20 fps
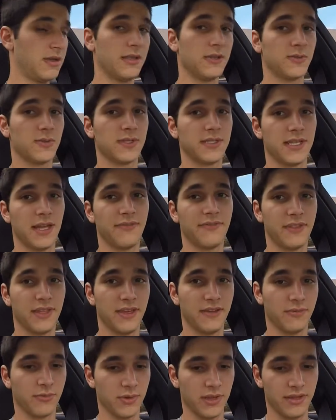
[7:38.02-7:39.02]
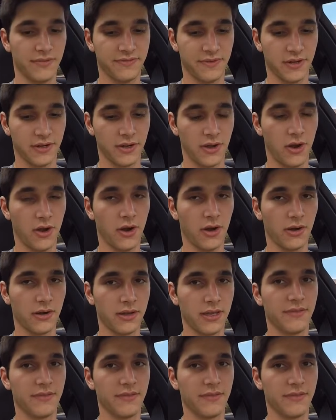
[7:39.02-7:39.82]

This was definitely a really fun car.